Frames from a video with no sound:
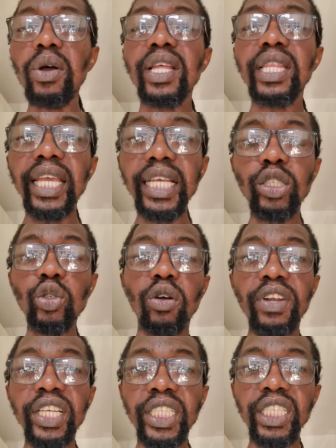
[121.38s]
the issue of
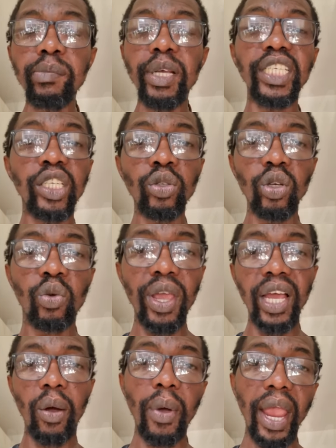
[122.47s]
legitimacy is not
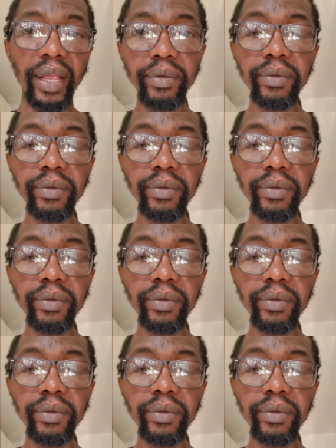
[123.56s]
going away.